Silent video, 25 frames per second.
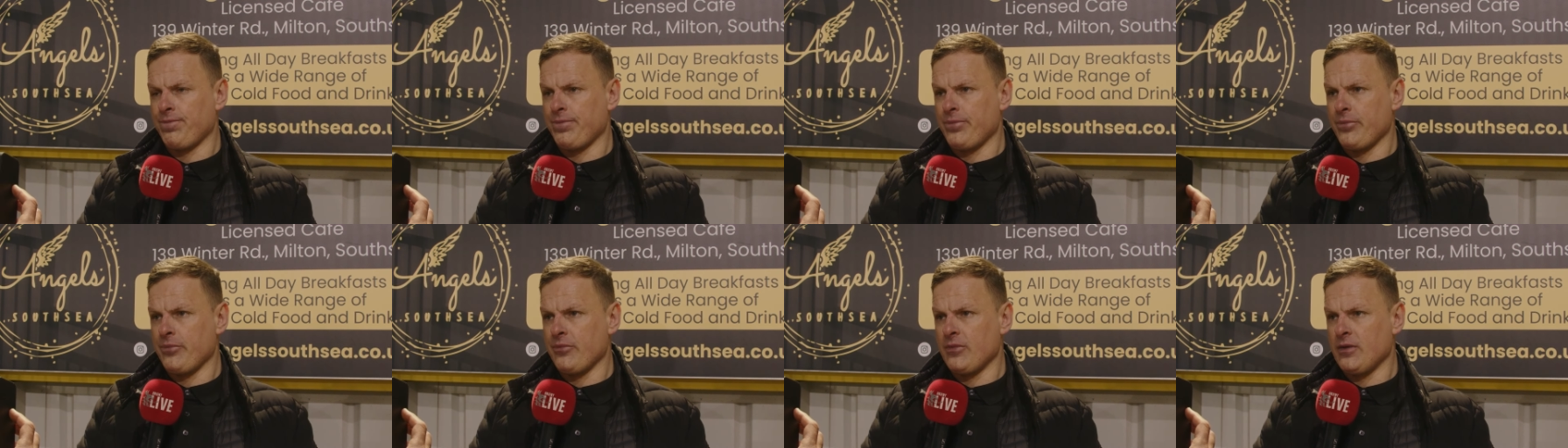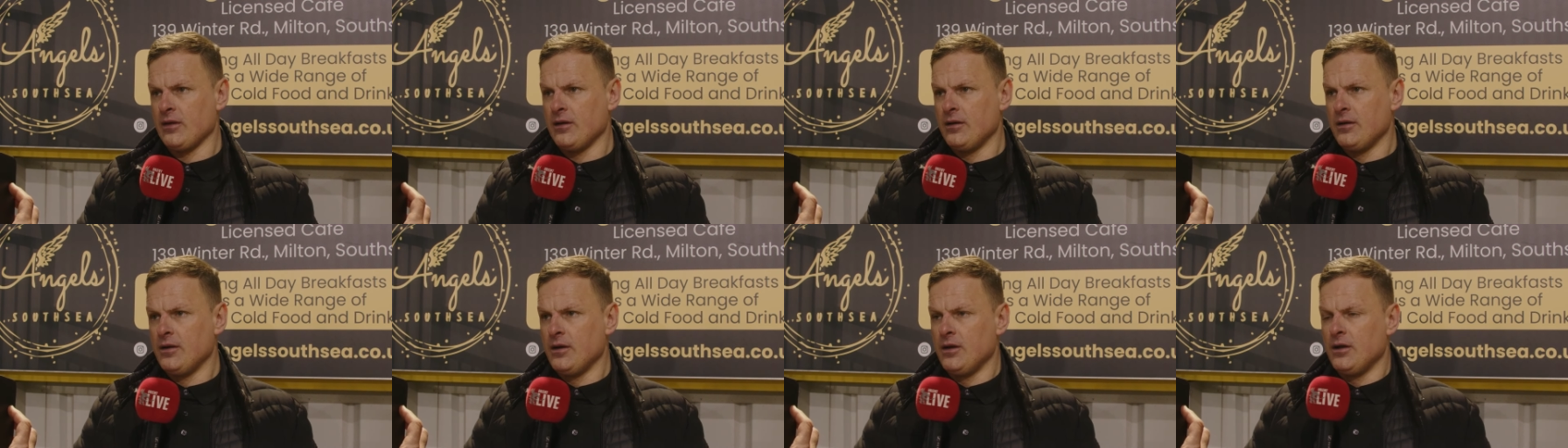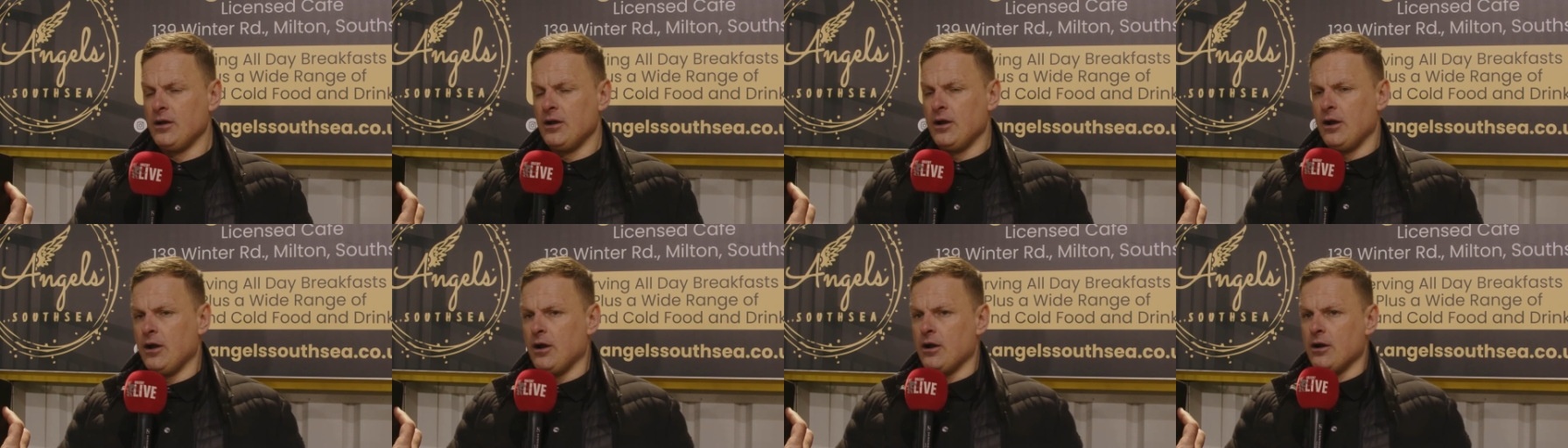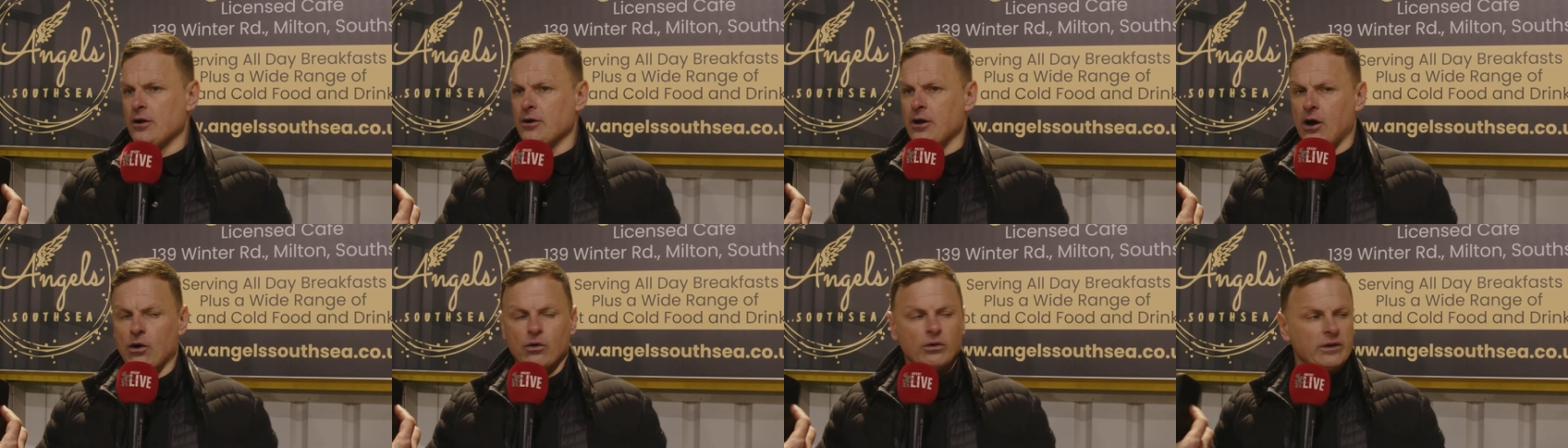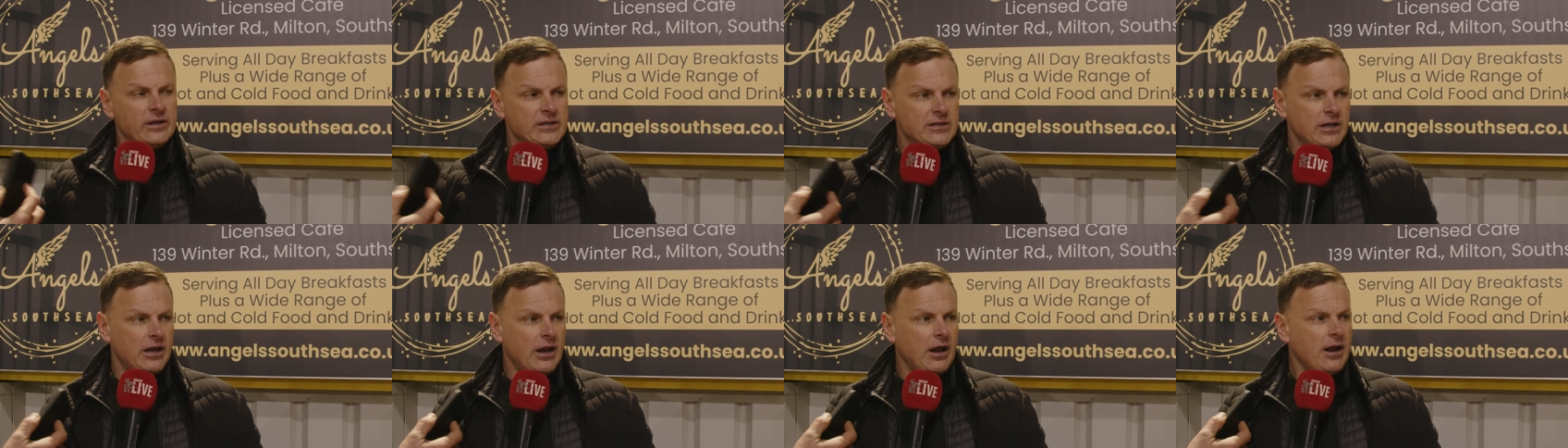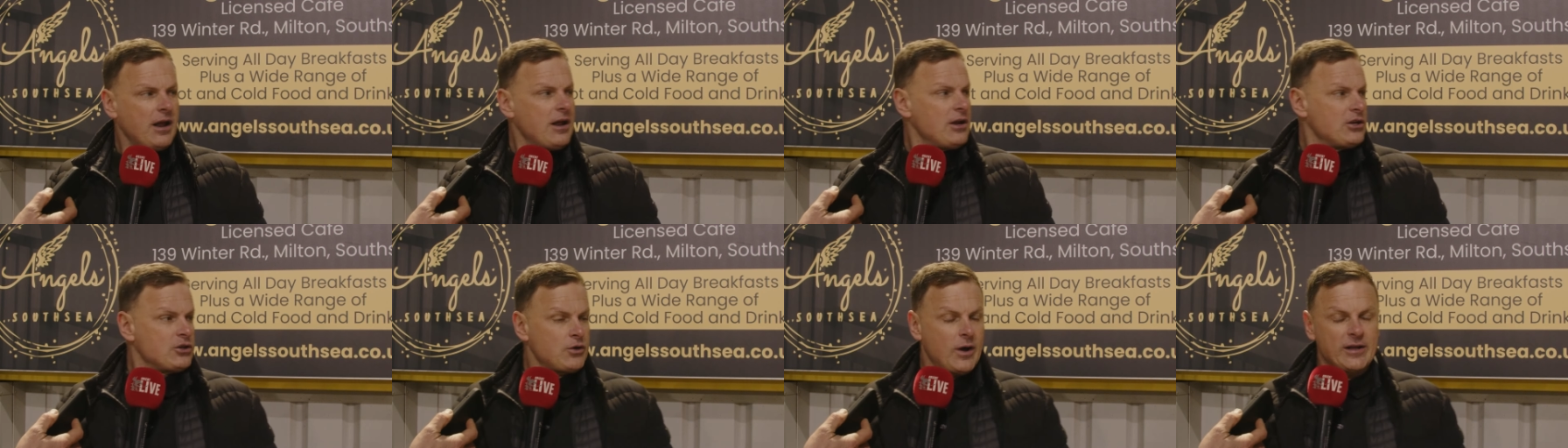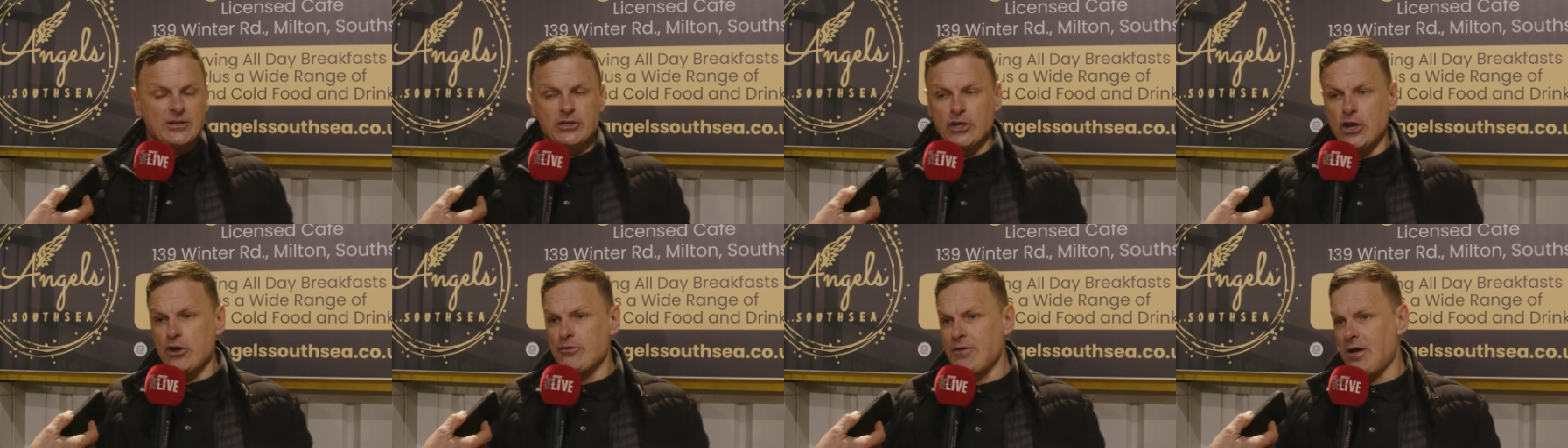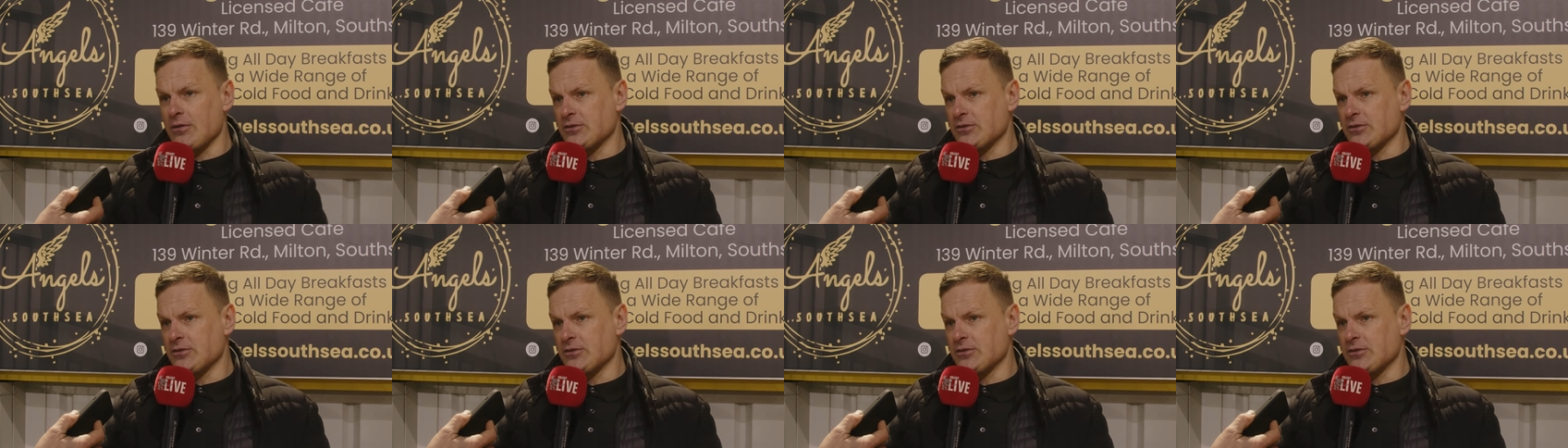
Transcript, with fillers: was today's result? so I turned